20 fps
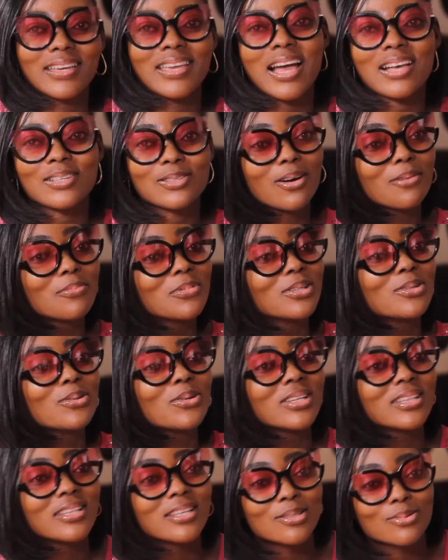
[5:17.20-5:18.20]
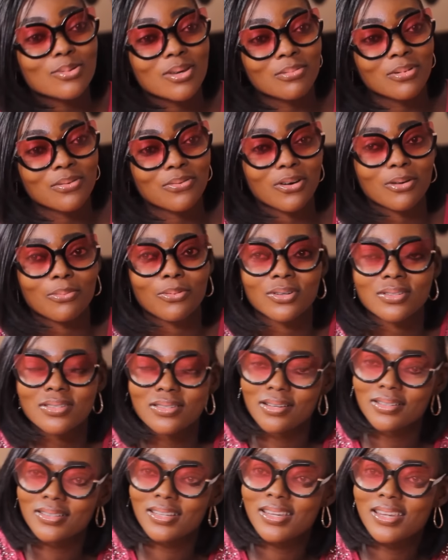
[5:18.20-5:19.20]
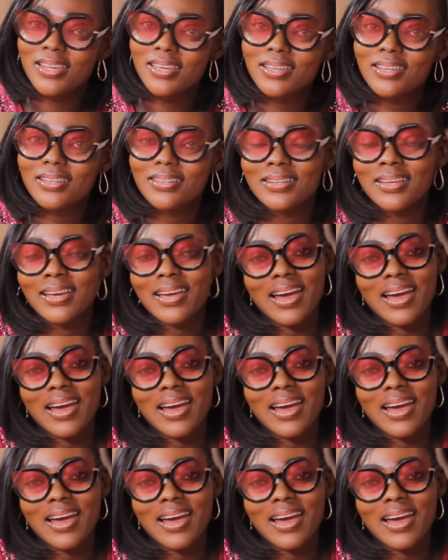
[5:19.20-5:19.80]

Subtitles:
He has not been doing this way before, but suddenly the